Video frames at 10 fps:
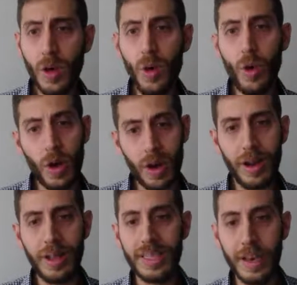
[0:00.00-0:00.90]
or
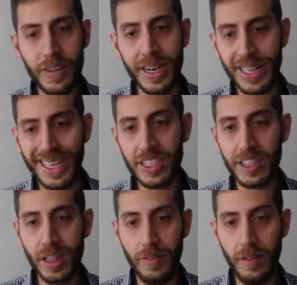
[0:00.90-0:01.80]
definitely into
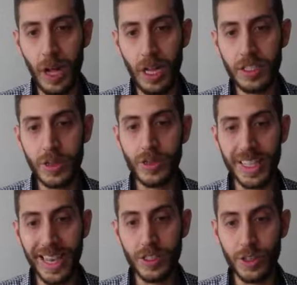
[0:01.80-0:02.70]
the fall. So
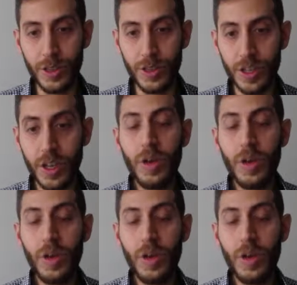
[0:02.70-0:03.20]
stay tuned.